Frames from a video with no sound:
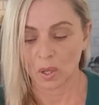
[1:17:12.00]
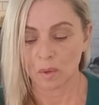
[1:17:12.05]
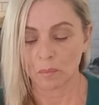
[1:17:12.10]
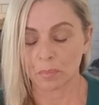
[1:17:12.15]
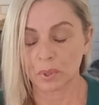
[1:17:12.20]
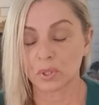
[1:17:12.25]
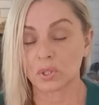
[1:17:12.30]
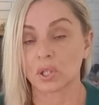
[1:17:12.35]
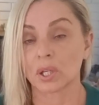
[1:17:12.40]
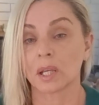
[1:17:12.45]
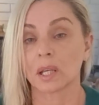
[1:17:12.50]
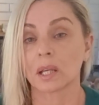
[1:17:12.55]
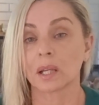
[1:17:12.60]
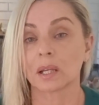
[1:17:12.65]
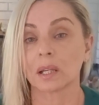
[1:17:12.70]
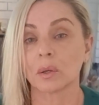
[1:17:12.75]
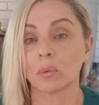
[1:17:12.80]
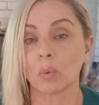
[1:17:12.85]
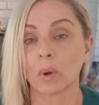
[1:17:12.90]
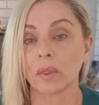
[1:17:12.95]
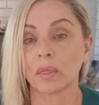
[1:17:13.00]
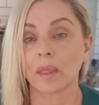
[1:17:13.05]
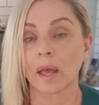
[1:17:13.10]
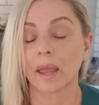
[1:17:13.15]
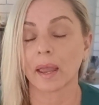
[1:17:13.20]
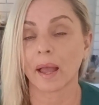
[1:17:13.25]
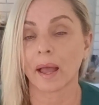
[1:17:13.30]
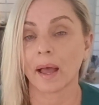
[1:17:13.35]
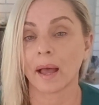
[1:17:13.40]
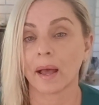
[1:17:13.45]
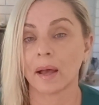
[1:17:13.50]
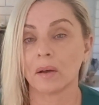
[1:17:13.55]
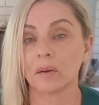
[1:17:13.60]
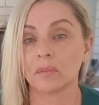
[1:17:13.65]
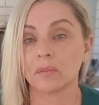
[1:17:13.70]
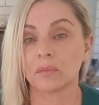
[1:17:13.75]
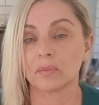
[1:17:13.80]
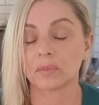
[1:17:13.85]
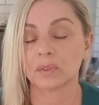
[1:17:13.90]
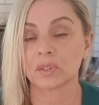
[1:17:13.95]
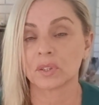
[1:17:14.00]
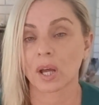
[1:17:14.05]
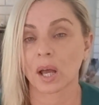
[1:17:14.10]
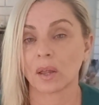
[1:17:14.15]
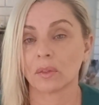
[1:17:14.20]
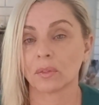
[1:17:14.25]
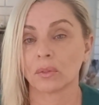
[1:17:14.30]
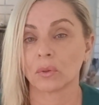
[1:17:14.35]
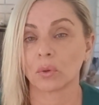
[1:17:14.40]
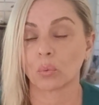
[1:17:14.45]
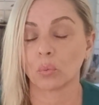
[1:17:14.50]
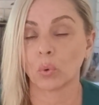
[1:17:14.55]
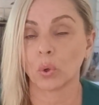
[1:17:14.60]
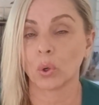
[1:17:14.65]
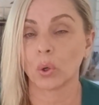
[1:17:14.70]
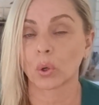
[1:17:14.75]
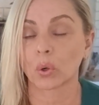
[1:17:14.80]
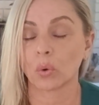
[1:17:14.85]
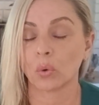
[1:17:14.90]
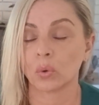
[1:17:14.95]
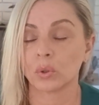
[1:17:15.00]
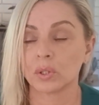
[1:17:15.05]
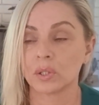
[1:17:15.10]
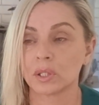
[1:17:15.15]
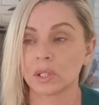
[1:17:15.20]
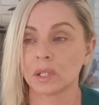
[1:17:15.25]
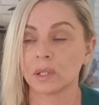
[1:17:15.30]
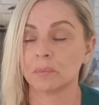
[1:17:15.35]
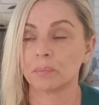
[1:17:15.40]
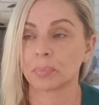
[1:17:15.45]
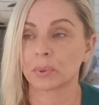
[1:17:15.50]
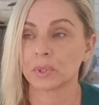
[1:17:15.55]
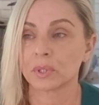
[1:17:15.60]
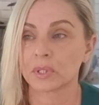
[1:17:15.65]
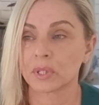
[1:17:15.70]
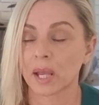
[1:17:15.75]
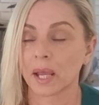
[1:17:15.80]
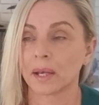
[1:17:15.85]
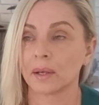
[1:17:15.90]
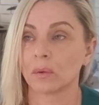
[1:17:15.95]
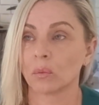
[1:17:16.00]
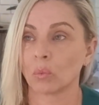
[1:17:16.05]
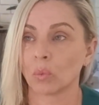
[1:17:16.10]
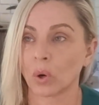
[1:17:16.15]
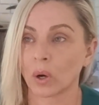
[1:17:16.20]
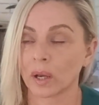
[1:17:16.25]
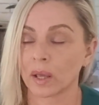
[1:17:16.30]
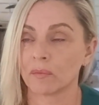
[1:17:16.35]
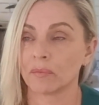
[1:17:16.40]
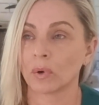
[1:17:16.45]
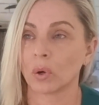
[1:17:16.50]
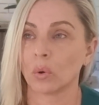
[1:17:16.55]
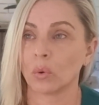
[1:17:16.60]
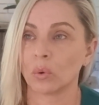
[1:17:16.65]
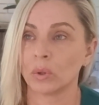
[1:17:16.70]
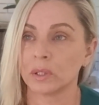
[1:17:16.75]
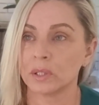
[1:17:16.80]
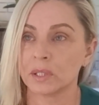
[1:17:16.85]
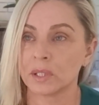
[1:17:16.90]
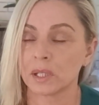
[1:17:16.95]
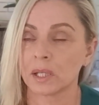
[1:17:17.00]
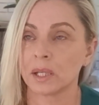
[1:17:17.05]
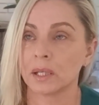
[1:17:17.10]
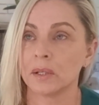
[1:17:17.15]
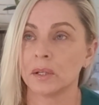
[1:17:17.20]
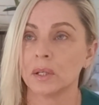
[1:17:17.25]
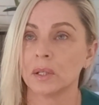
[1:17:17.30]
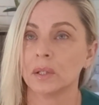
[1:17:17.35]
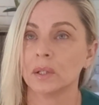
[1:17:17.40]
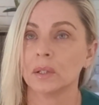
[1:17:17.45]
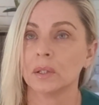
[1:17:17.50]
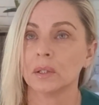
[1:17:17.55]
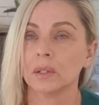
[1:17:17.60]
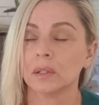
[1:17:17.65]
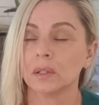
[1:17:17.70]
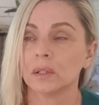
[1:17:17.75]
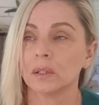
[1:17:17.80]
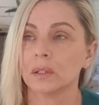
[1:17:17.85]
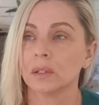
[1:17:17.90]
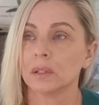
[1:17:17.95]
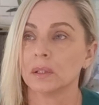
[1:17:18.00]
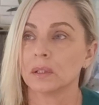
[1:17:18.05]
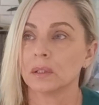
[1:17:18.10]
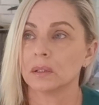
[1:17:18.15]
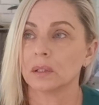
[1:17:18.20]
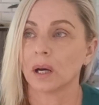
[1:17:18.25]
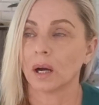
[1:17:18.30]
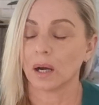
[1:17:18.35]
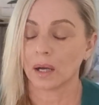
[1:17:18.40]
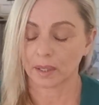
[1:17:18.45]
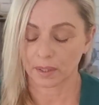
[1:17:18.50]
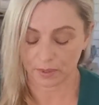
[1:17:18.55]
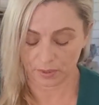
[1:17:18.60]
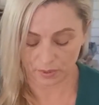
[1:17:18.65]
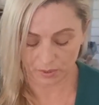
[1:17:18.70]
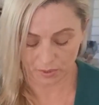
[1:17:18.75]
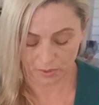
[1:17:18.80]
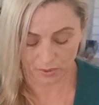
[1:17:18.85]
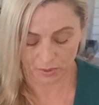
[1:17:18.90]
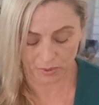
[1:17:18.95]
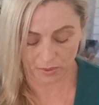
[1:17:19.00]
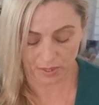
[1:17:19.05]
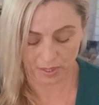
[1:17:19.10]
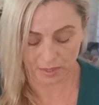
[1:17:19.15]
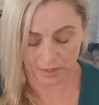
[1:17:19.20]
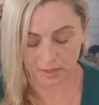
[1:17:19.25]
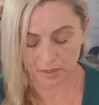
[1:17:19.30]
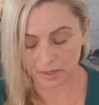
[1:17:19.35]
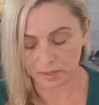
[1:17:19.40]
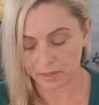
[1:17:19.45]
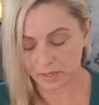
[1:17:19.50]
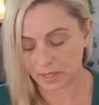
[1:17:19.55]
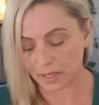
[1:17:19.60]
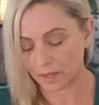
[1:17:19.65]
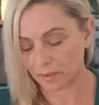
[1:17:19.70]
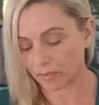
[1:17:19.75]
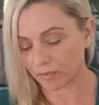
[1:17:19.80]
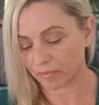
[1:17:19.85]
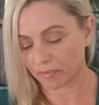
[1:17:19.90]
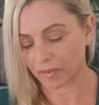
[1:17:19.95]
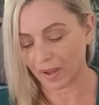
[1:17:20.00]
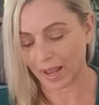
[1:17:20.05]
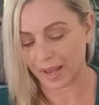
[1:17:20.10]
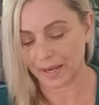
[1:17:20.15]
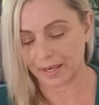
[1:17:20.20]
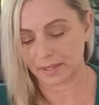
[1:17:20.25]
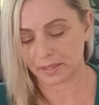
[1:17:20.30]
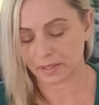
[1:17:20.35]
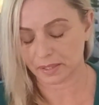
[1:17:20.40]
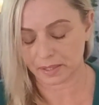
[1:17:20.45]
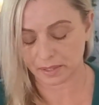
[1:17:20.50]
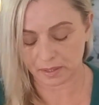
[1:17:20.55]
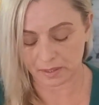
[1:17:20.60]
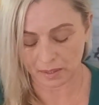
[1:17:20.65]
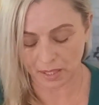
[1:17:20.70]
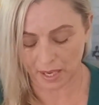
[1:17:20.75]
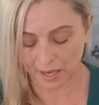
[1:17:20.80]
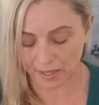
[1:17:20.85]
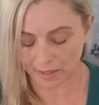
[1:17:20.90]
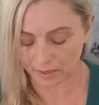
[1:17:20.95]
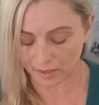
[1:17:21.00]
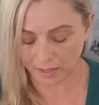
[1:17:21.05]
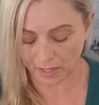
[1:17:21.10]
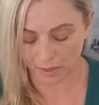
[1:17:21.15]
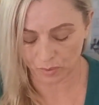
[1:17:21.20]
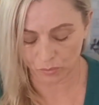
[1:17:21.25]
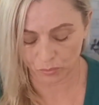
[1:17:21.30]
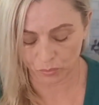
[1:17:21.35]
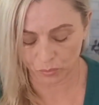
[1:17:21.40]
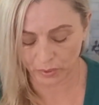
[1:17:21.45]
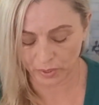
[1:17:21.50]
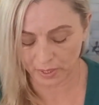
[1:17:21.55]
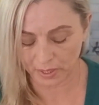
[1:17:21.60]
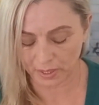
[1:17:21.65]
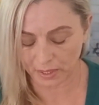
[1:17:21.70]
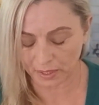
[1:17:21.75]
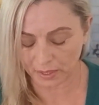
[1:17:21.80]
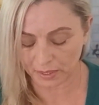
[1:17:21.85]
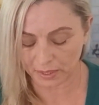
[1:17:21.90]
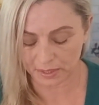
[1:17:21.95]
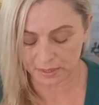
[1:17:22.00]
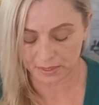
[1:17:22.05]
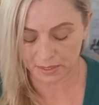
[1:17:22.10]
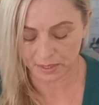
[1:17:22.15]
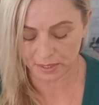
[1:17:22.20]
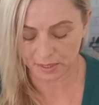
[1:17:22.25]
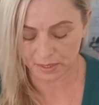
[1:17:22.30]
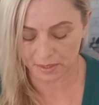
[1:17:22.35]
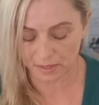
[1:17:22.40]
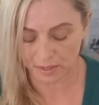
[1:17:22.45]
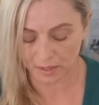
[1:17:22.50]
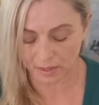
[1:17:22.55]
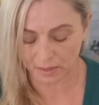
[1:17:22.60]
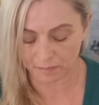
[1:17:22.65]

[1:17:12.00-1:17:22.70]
particularly when they have done the work or did present whatever or did, I don't know, that you see fates, they really did.